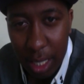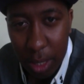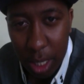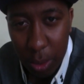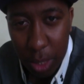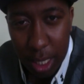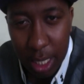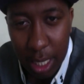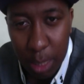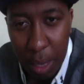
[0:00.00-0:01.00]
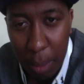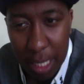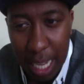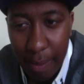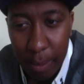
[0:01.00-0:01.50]
solutions to these
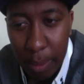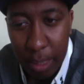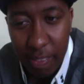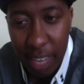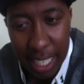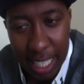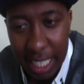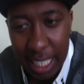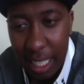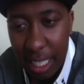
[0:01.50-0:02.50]
problems. I haven't been able to find any.